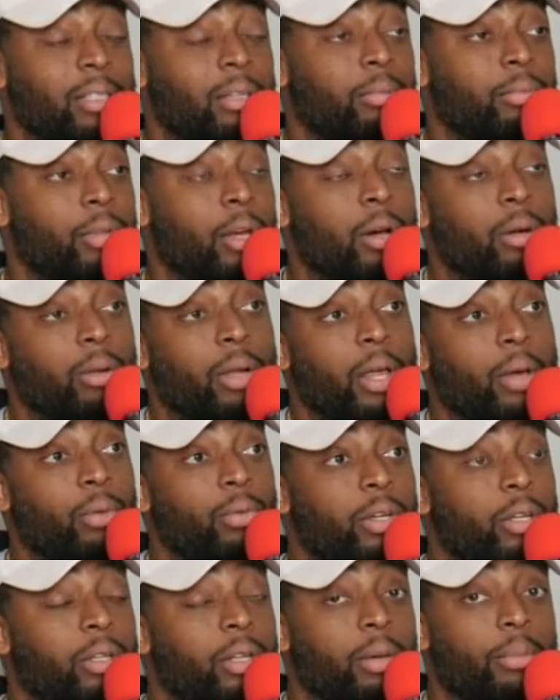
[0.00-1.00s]
him, yo, like,
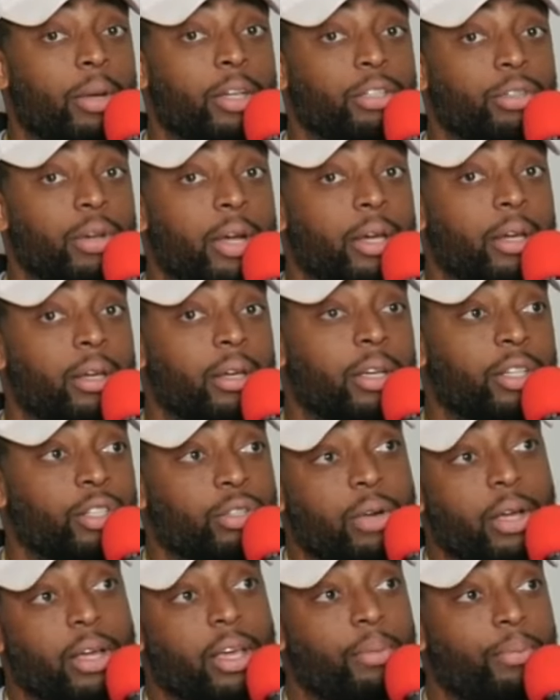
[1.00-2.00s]
what do you think about Drake? Is
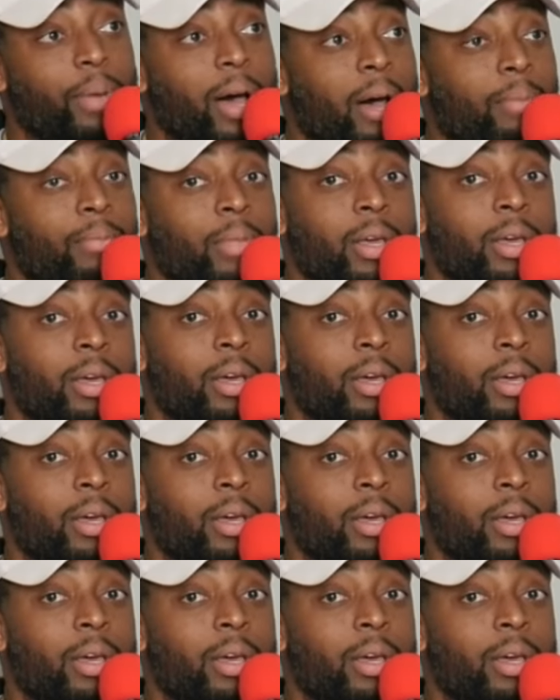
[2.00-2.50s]
Drake hip-hop?